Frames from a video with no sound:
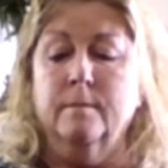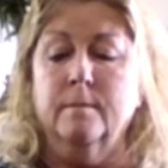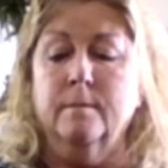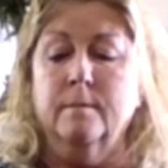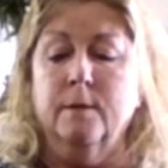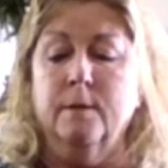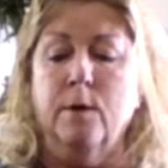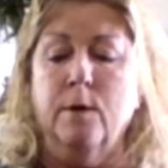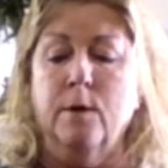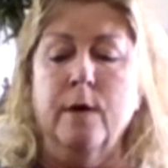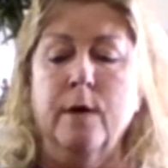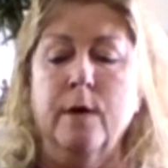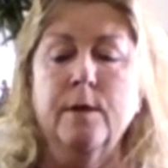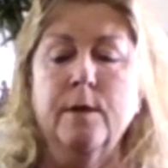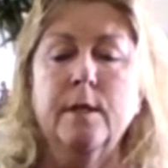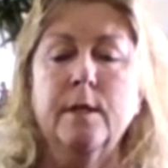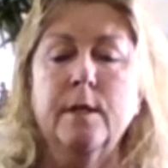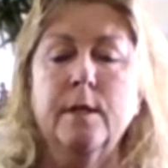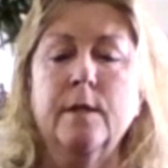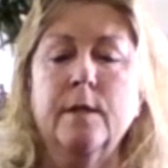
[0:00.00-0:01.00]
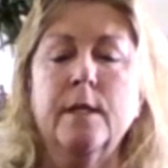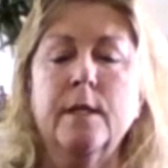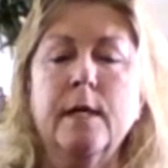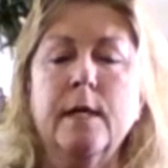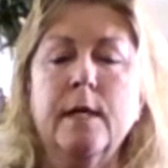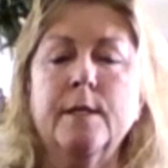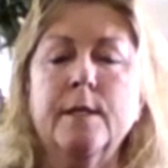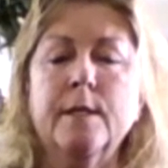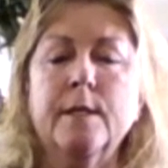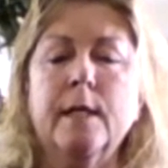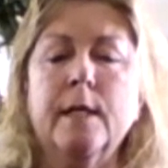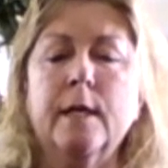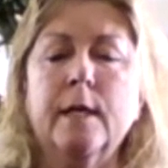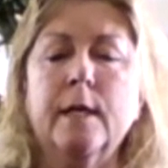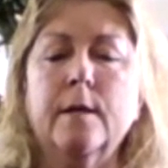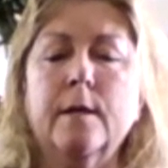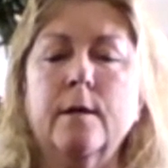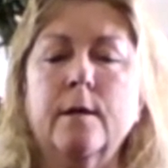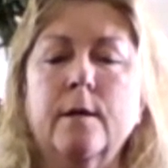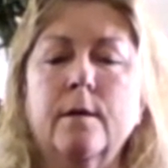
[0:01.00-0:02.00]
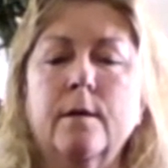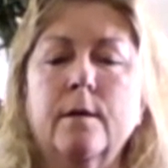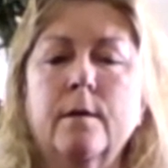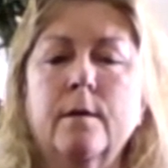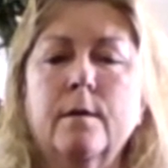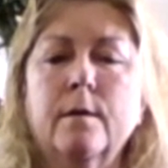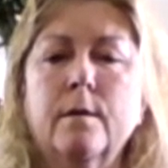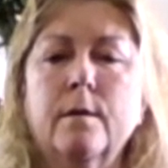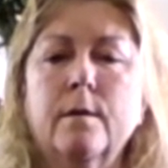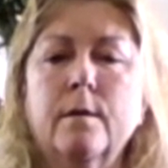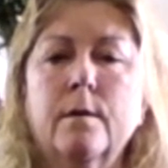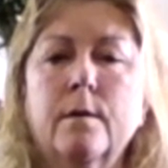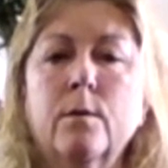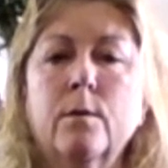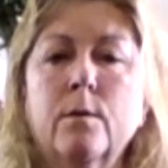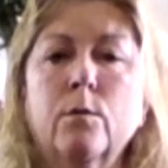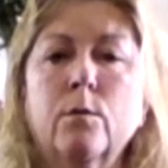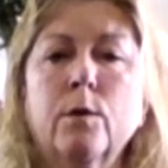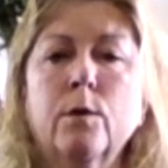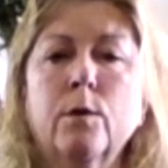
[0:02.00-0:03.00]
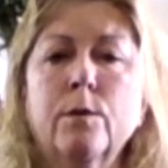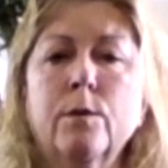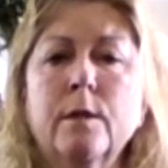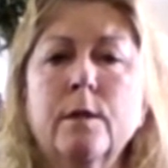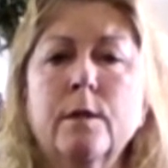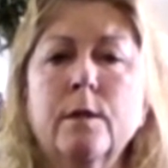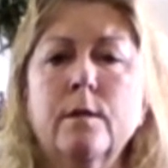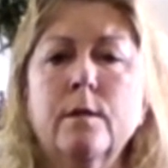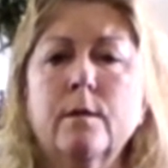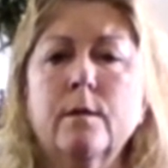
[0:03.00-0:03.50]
Grounded in the dantian, rooted